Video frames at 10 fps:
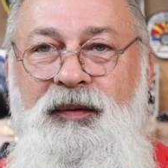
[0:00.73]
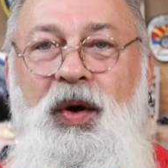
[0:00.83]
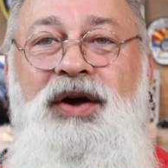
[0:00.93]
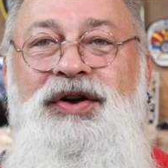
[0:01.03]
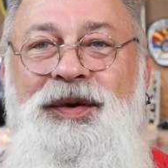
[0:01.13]

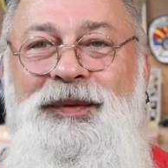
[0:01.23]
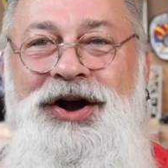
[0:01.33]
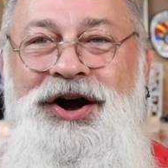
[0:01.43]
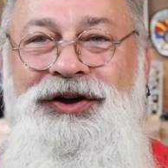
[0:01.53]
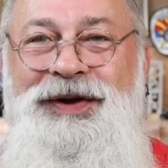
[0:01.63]
Welcome
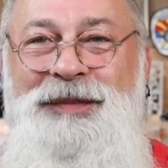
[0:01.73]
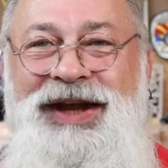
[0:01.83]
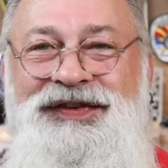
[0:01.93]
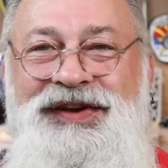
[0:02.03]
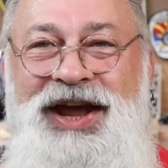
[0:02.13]
to Heartland
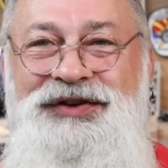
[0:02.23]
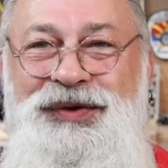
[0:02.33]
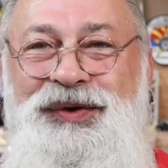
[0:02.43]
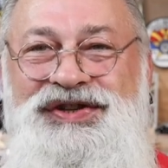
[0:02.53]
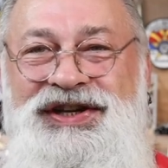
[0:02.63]
Makes and
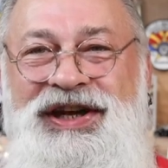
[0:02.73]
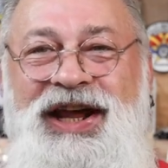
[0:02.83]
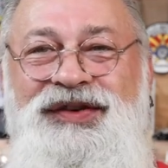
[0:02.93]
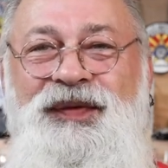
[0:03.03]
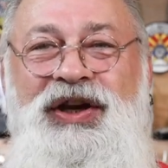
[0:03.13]
Outdoors. In
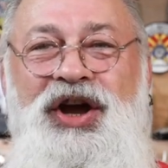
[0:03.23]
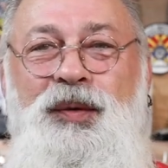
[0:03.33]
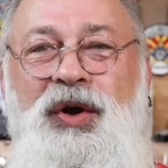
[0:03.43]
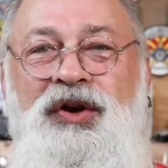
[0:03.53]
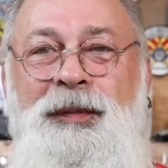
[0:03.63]
today's video,
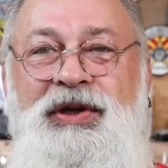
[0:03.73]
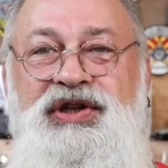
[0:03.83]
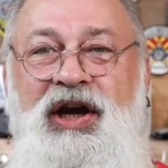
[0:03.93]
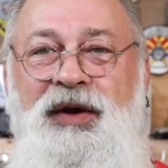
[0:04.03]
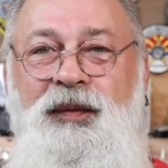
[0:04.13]
we're gonna be
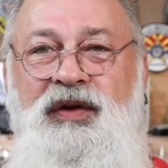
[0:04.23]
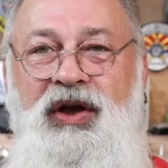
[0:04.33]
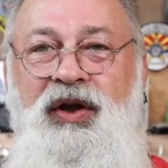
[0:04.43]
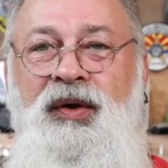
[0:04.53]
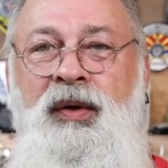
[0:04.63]
sharing with
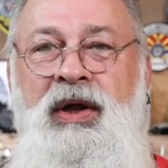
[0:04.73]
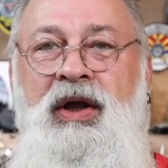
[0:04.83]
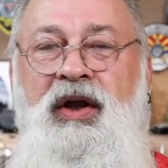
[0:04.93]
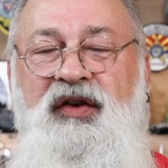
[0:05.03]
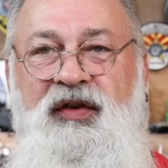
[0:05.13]
you
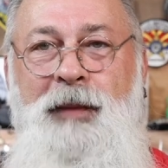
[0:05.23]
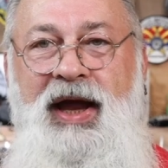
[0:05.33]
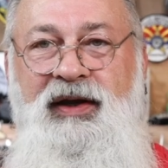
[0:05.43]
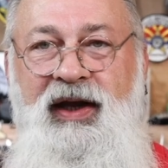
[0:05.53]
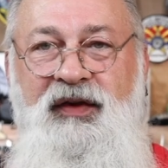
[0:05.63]
some
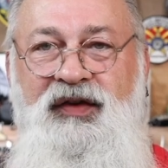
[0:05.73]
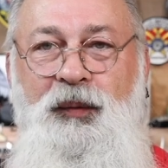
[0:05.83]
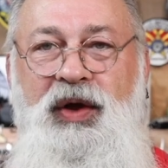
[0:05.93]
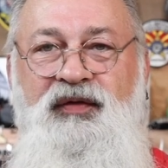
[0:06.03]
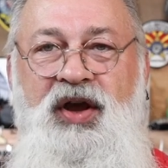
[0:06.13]
ideas
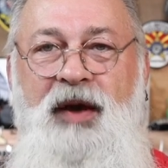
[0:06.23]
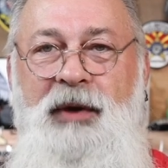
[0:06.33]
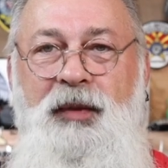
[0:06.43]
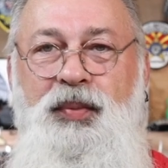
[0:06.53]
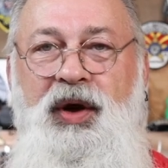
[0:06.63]
that we've come
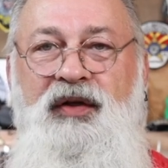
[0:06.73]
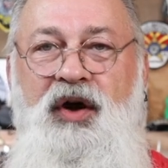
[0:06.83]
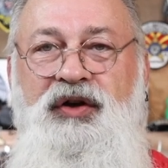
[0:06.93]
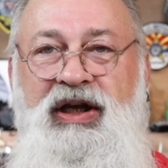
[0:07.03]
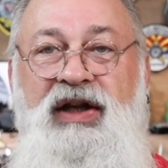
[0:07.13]
up with
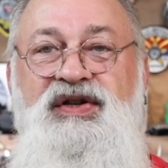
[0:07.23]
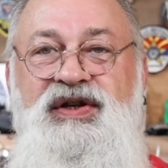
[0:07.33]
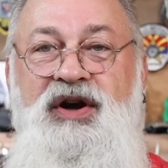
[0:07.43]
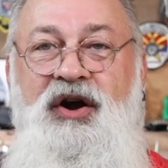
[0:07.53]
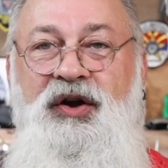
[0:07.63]
on getting
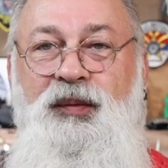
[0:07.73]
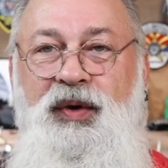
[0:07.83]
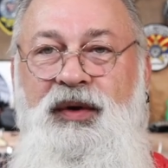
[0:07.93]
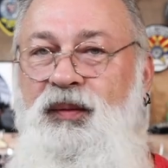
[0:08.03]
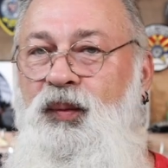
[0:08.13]
started
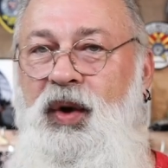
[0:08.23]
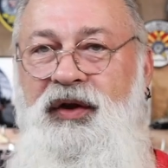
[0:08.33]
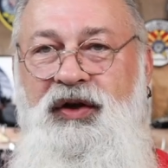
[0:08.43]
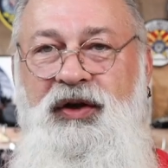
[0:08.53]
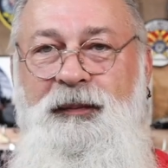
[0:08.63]
with
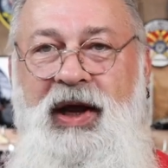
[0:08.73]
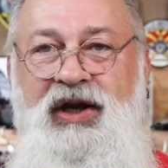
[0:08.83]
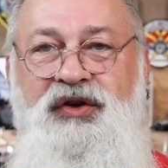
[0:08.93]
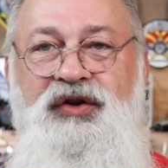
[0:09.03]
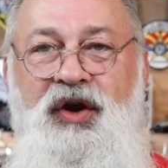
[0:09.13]
whether you're
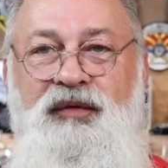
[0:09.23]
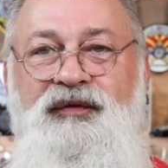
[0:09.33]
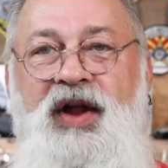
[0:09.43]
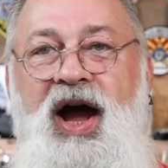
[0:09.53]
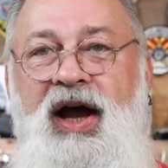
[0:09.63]
making your own
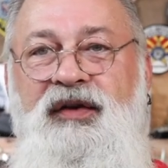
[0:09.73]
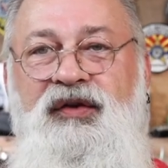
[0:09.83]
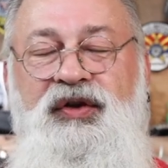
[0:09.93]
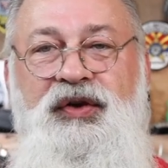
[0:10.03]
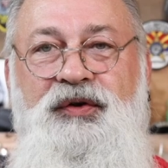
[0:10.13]
flies
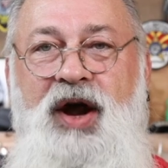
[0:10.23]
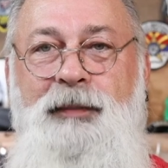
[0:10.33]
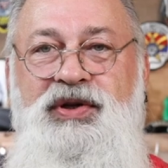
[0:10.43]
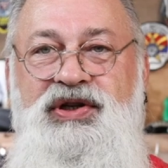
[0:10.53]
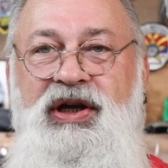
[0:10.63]
or your
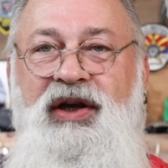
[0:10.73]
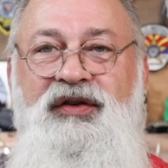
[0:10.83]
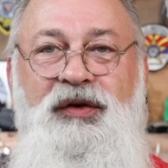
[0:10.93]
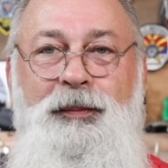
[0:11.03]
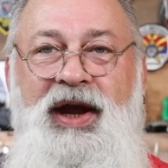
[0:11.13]
crappie
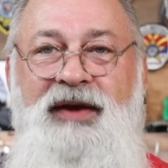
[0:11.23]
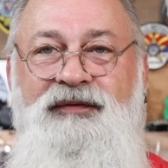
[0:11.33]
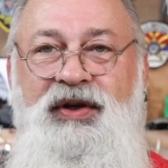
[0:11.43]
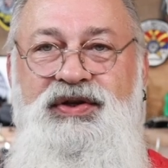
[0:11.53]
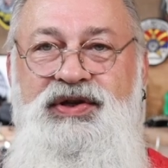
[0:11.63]
jigs or
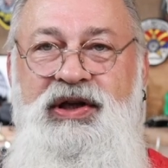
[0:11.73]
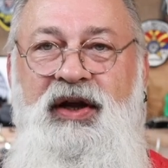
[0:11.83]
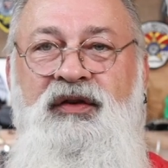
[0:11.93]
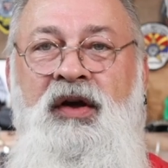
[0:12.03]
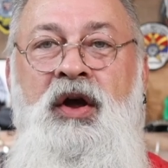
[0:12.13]
panfish
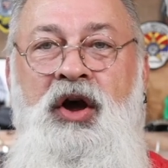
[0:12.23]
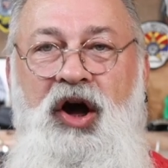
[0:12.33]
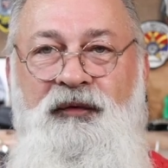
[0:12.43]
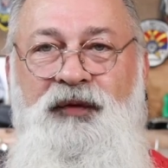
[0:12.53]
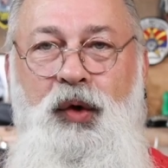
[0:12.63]
jigs
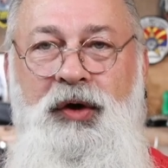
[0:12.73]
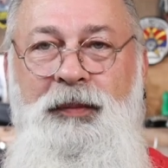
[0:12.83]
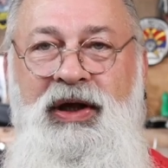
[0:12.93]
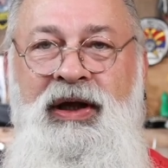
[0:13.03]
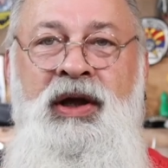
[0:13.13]

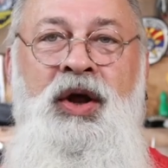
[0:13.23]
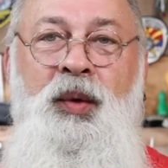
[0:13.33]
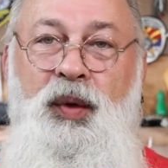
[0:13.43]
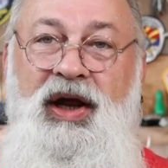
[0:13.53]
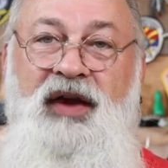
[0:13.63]
affordably.
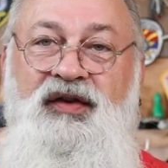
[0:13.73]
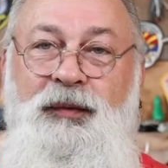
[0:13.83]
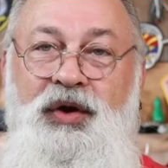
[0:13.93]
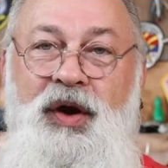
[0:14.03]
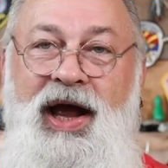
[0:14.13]
We got
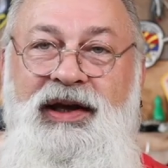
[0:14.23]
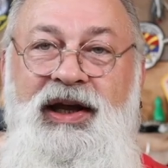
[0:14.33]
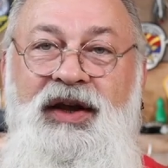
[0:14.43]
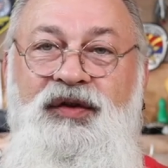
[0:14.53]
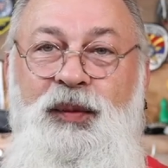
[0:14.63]
some new
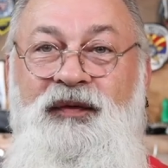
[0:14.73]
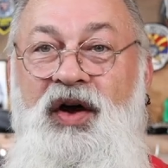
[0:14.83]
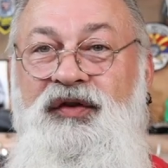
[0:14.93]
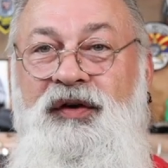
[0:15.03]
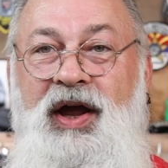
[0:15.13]
ideas. We've
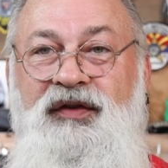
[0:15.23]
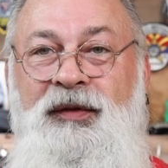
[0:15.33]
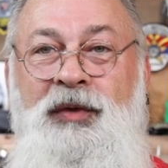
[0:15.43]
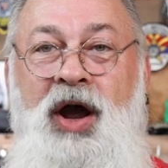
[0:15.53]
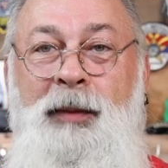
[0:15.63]
also got
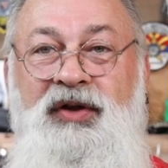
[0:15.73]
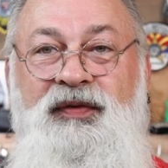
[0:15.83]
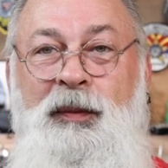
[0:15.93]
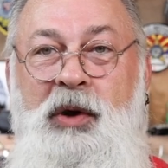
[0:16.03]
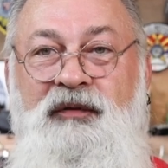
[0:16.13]
some comments
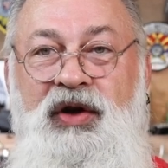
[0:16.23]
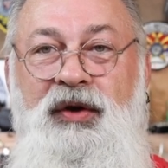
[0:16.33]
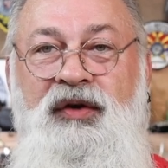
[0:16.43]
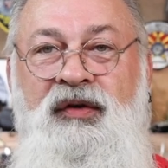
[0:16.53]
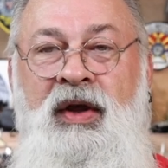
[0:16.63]
from our
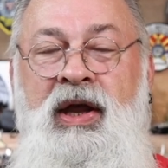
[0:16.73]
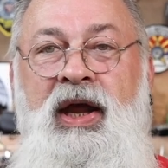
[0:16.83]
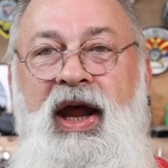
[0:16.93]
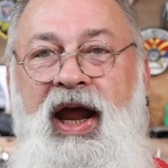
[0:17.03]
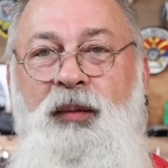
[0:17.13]
viewers
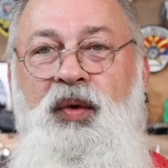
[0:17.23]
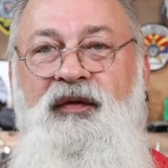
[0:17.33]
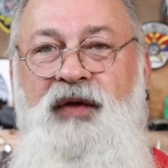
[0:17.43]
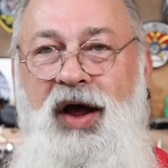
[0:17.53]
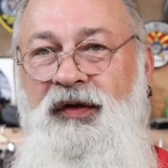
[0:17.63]
and
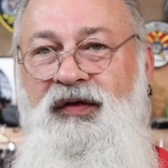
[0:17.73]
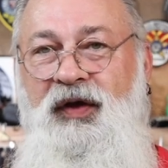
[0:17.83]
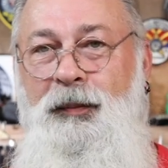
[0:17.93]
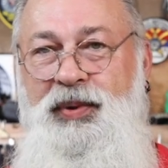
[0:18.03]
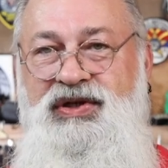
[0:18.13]
we've
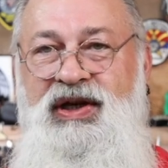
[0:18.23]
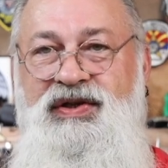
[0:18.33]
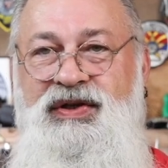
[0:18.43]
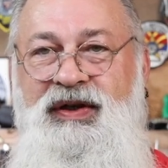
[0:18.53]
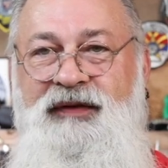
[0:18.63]
also
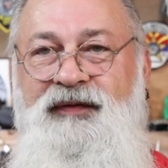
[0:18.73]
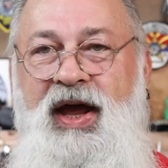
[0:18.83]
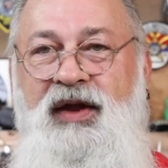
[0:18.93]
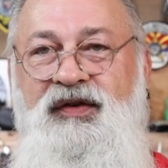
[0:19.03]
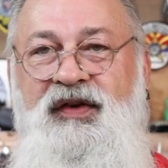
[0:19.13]
potentially
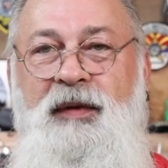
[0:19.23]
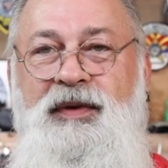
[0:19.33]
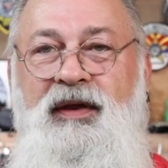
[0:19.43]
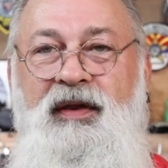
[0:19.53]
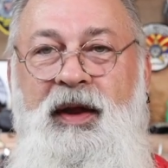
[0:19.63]
found
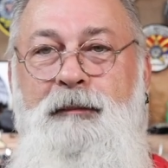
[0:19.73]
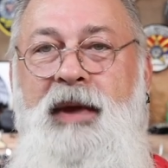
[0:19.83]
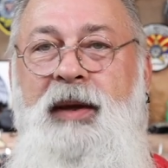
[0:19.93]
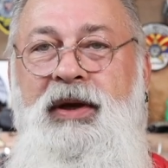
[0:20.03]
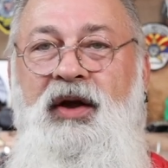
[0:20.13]
something that
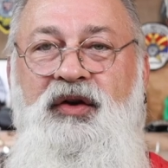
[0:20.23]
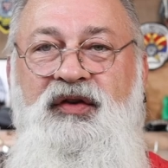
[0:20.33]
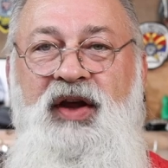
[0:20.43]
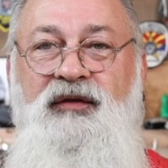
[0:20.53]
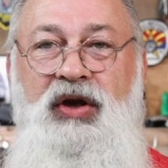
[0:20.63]
may be able to
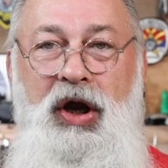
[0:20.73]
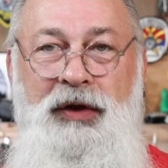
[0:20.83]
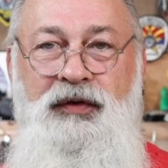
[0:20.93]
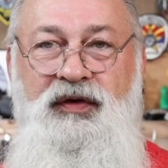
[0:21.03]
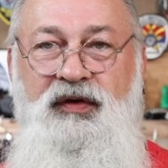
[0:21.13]
save you
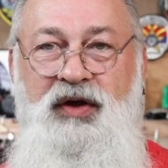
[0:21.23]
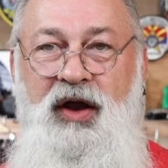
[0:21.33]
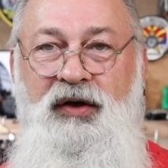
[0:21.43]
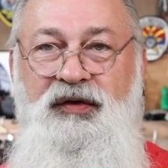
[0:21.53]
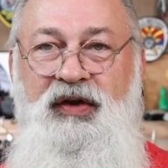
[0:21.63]
hundreds of
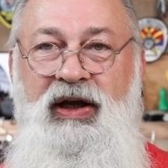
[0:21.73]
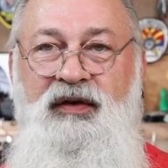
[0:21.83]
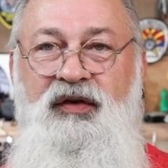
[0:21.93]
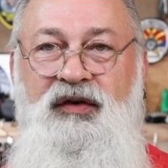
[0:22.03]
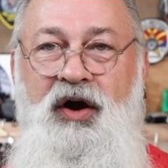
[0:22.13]
dollars
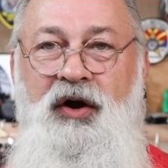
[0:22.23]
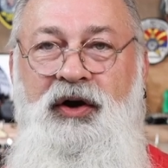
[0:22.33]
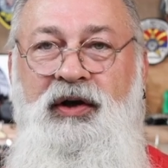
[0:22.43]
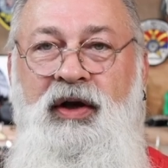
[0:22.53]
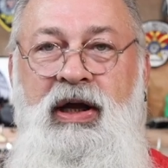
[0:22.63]
getting
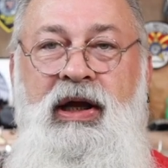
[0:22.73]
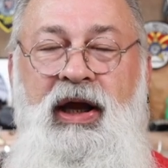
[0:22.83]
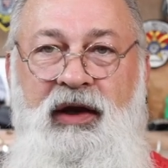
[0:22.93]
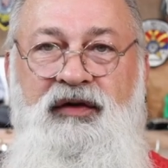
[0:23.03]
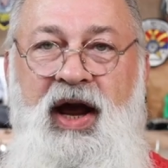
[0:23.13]
started
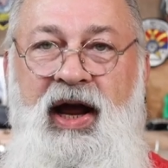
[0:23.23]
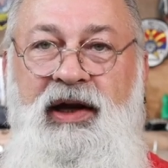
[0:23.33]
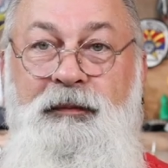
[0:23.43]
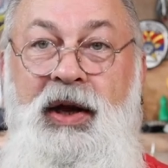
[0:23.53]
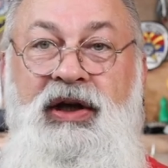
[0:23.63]
and
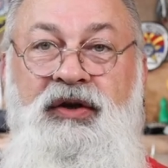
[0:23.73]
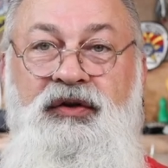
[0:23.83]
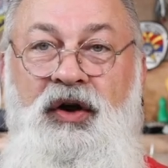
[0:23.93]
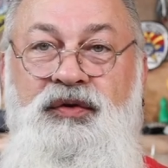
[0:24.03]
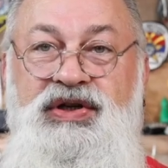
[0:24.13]
tying and making
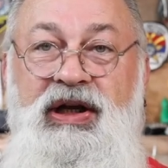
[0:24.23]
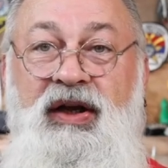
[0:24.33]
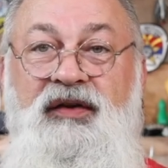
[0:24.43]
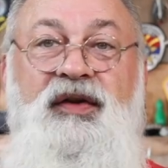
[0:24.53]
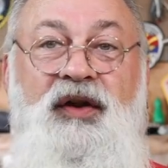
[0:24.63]
your own
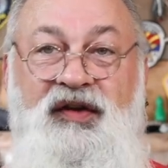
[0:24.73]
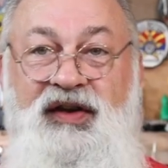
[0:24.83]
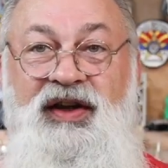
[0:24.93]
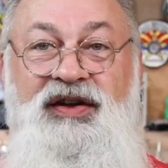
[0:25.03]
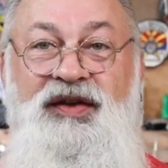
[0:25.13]
jigs. So let's
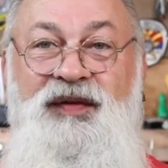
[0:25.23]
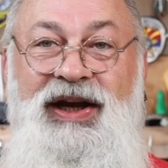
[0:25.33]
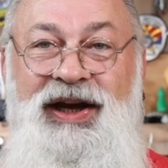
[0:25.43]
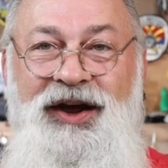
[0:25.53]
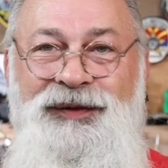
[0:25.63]
get to the
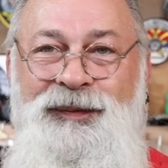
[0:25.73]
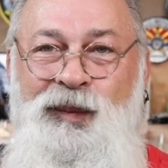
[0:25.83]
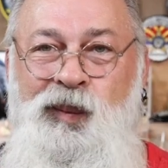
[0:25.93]
video.